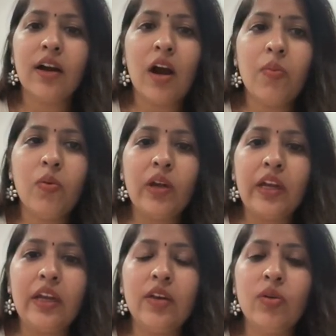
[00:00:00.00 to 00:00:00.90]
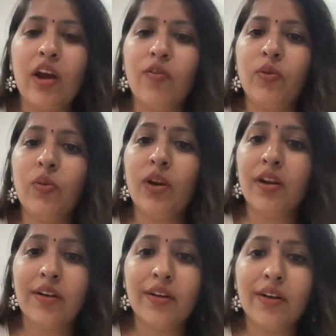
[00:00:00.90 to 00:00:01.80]
Kabuki, you have to
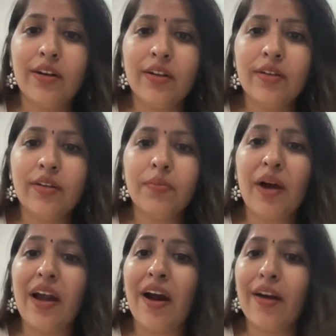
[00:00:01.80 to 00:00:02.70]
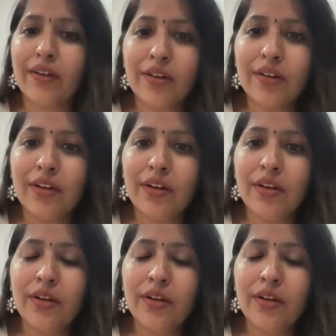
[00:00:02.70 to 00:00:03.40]
learn it by hearted it.